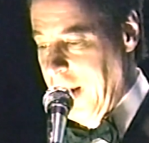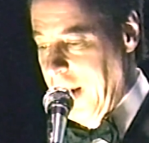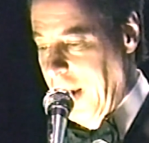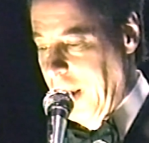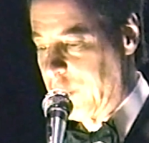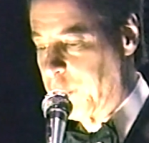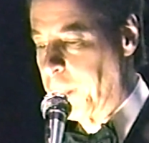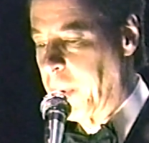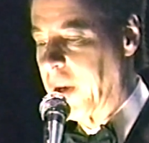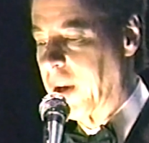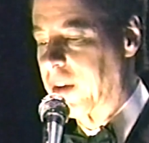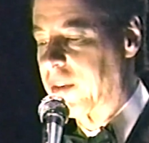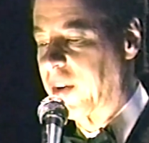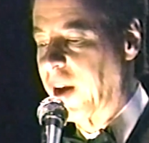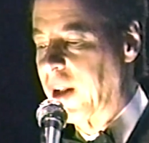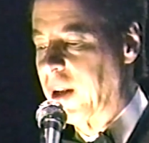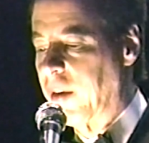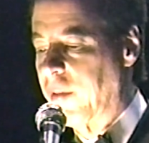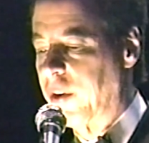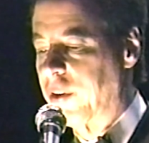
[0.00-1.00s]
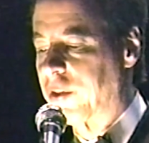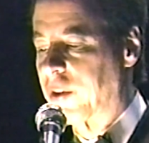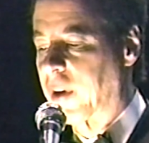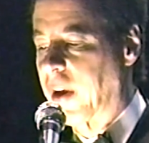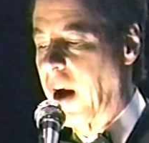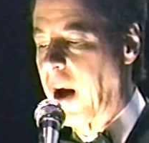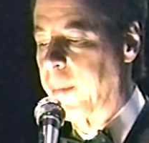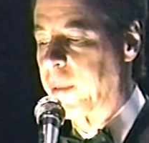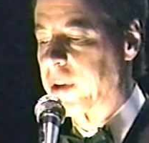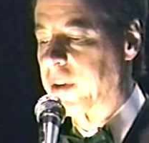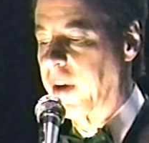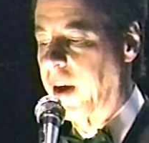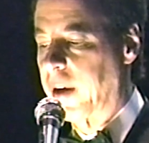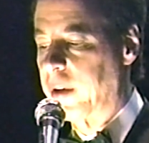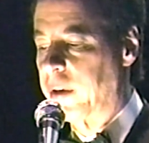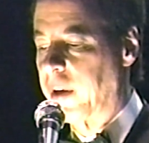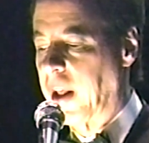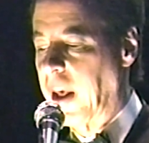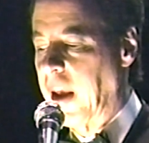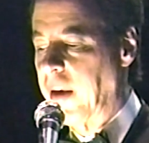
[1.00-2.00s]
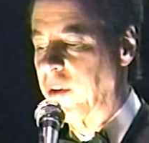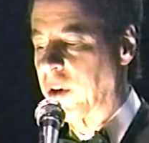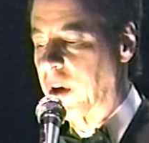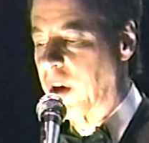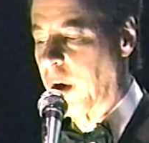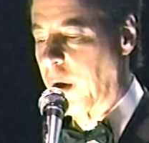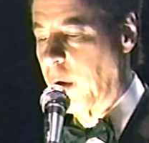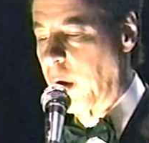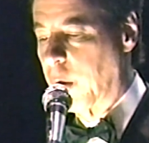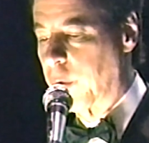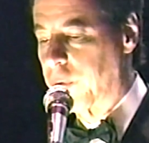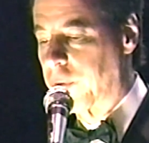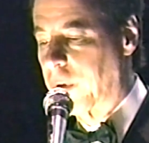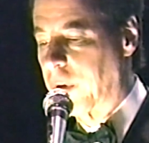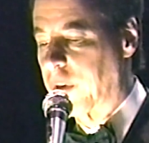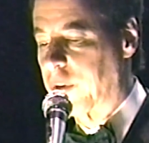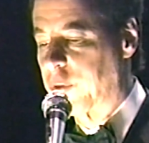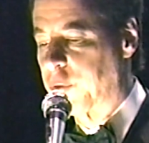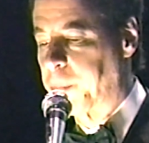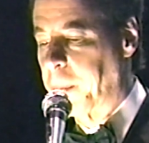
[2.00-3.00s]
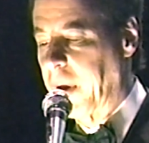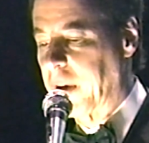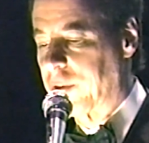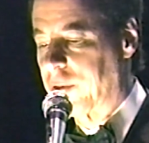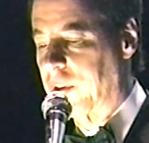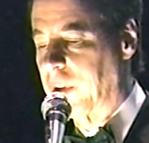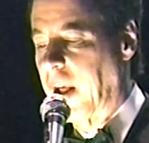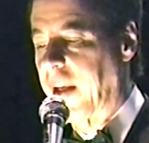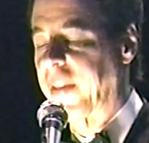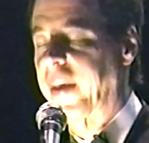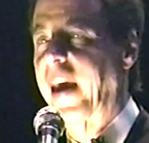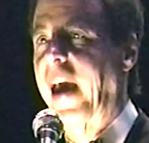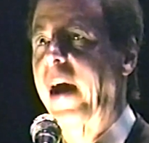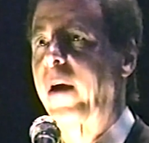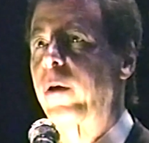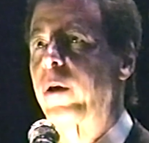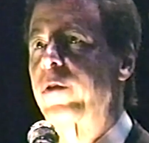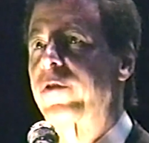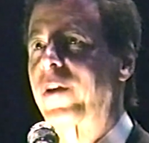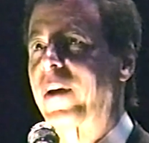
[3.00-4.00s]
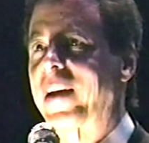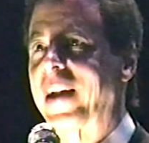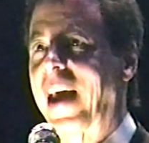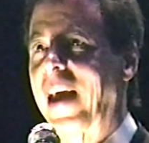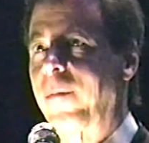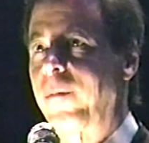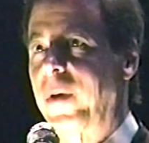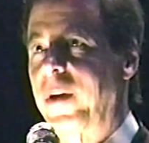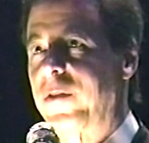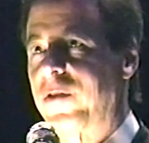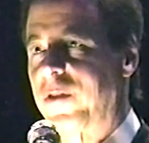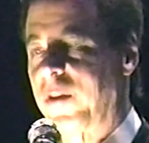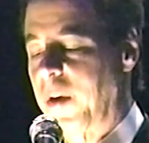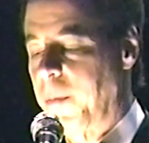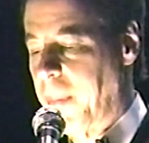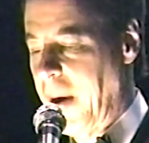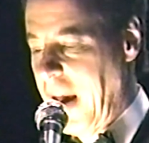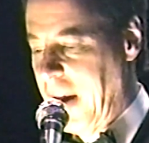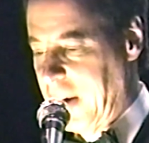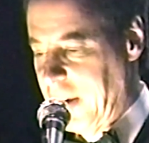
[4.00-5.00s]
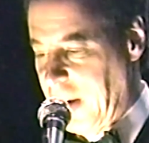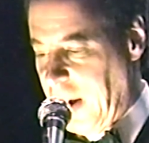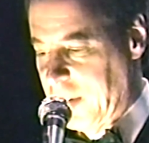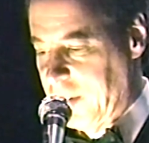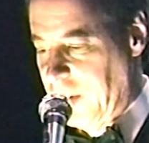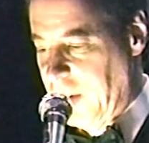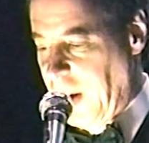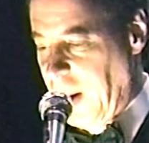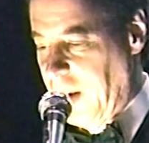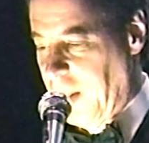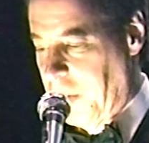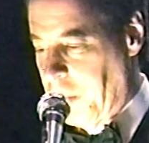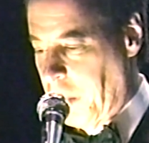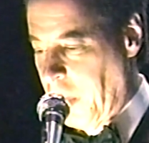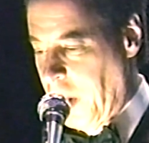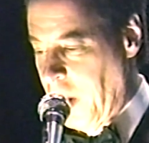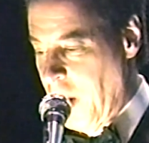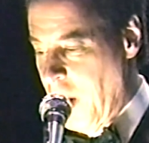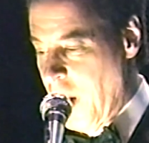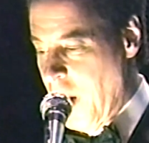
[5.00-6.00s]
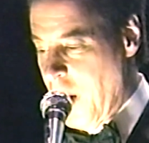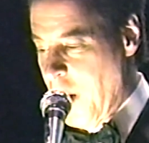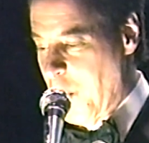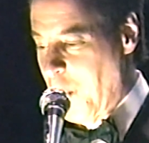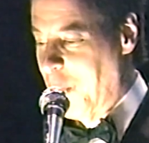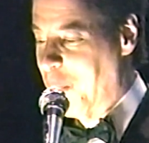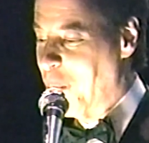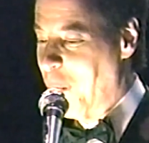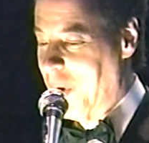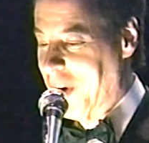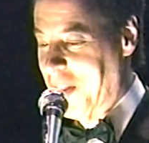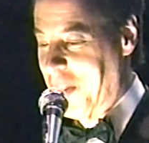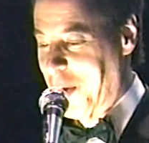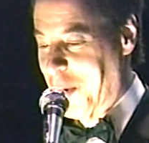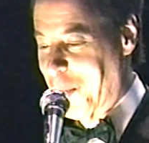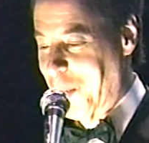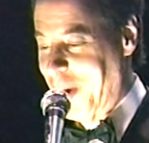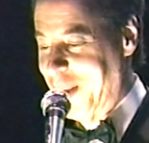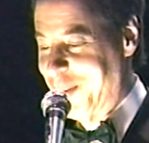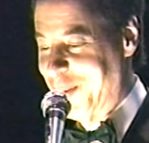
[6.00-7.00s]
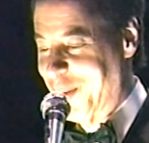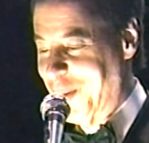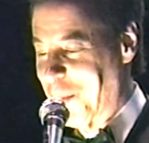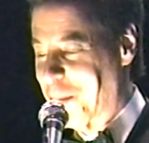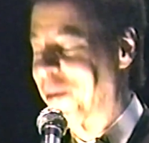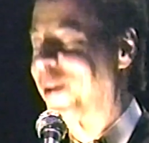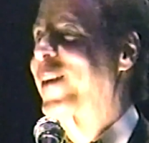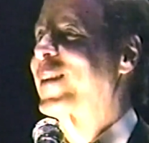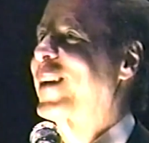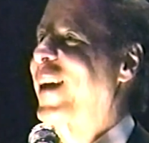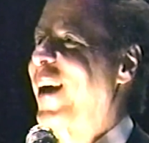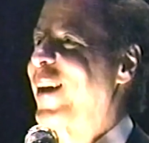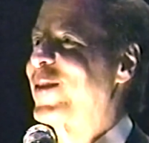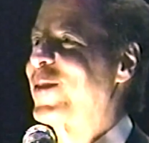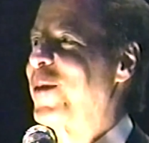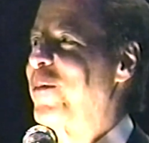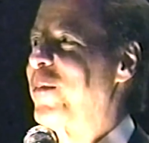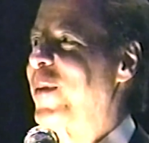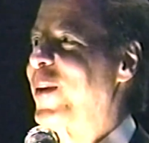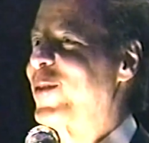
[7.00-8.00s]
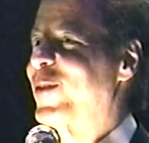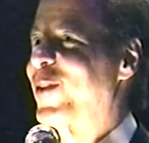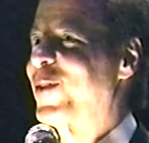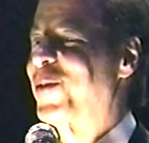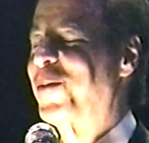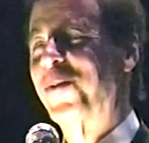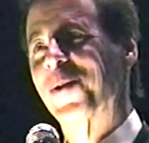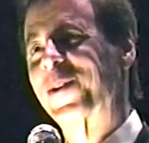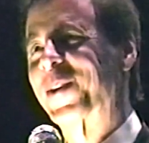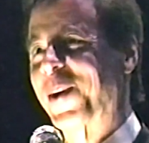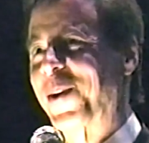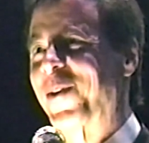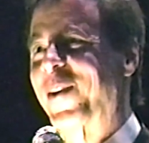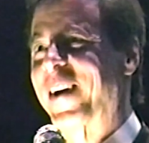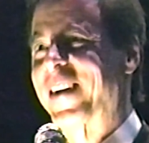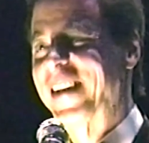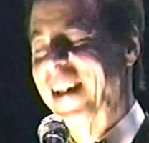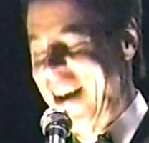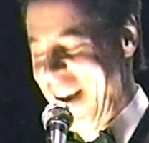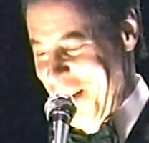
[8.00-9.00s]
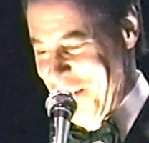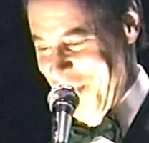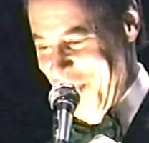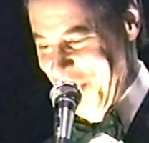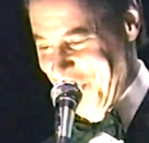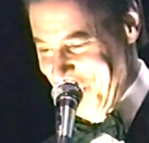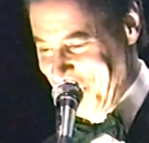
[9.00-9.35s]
has been a television commentator, and even co-hosted a special on the Arrows on NBC back in 1983 with one of the greats in the broadcasting business who will go unnamed.